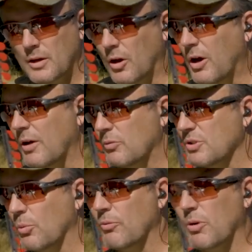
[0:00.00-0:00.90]
All right,
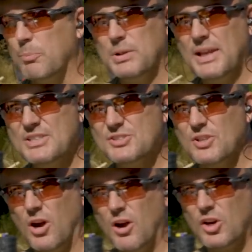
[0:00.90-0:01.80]
so we replaced
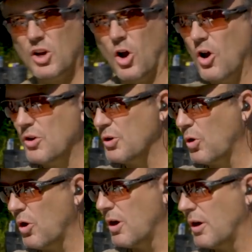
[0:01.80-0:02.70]
our car
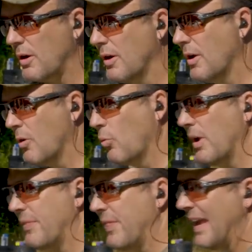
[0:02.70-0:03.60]
door
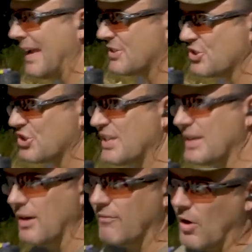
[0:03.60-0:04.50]
with a
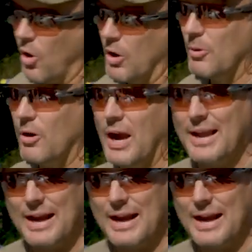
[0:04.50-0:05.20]
sheet of armor. I